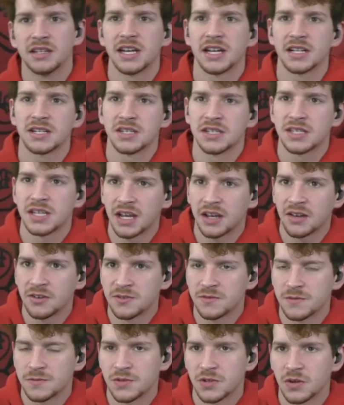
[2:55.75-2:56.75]
Texas Tech
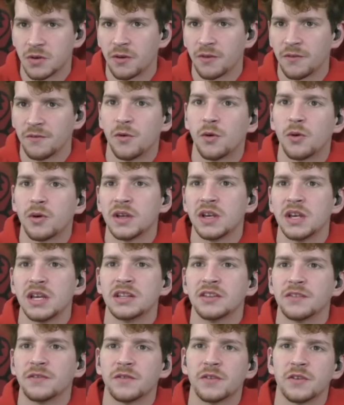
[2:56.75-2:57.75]
goes from scoring 40
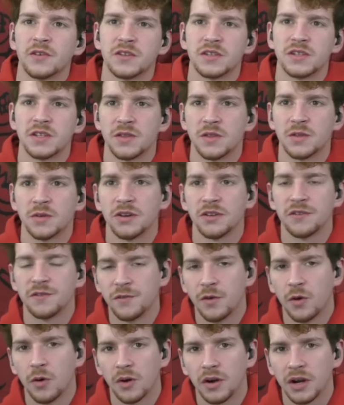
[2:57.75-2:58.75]
in the first,
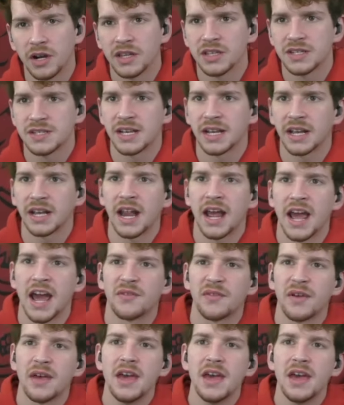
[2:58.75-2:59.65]
34 in the second half.